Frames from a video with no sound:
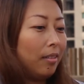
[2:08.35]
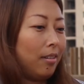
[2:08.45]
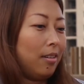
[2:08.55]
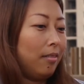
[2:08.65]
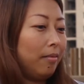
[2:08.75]

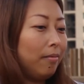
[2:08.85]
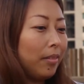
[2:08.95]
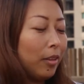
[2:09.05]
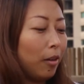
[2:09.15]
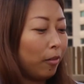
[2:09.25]

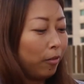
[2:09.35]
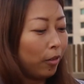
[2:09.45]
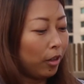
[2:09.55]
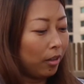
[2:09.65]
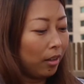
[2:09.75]

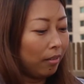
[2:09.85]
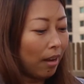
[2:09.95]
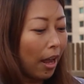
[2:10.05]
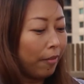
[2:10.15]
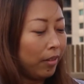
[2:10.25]
for a
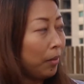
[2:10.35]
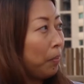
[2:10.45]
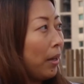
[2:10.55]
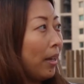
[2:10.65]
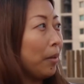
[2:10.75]
lively
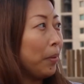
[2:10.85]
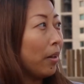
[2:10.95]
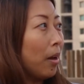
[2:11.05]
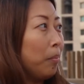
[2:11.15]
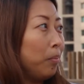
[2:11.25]
pig
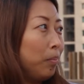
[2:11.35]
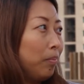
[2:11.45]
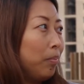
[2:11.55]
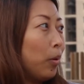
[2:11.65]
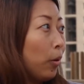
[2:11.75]
become
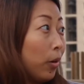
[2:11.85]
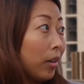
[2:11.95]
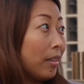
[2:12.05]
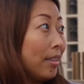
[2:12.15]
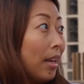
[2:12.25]

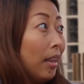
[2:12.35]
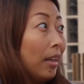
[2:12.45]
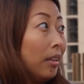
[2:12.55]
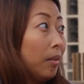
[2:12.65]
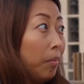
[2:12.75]
pork
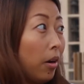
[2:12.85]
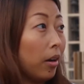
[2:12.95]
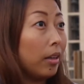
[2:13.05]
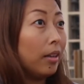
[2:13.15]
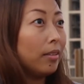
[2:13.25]
selling in the
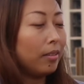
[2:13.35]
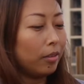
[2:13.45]
market.